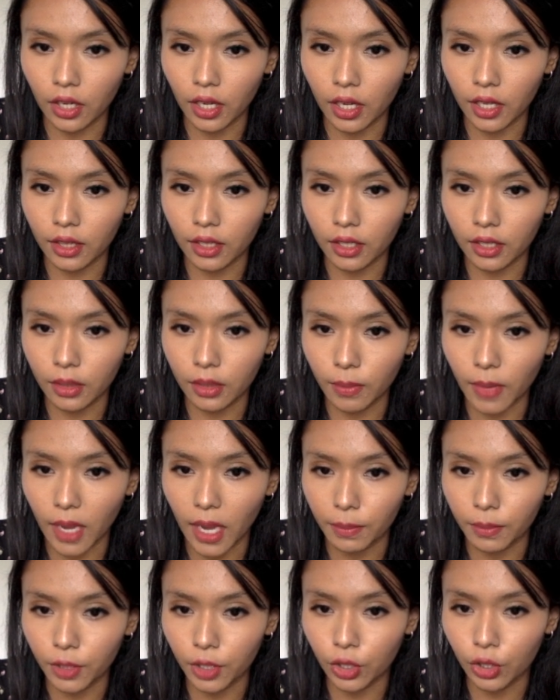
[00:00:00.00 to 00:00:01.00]
and this
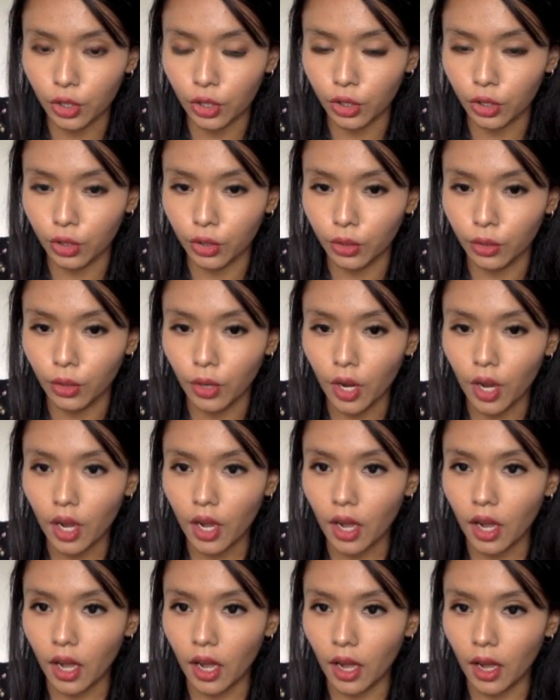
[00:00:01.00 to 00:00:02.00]
maps to,
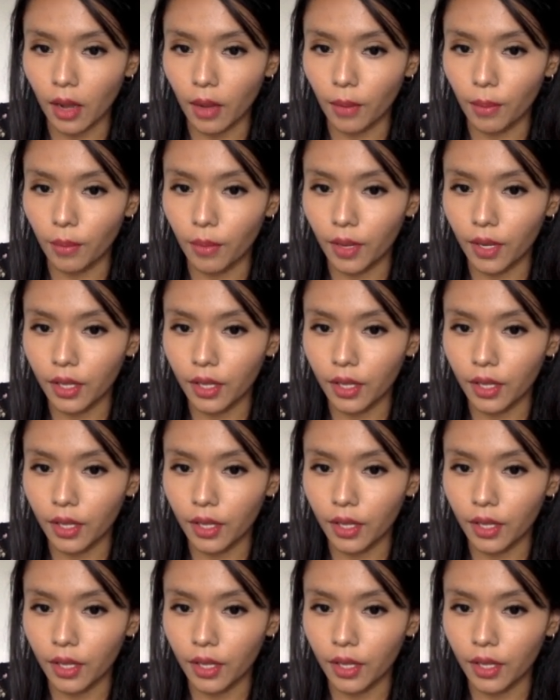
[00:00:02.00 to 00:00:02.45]
um,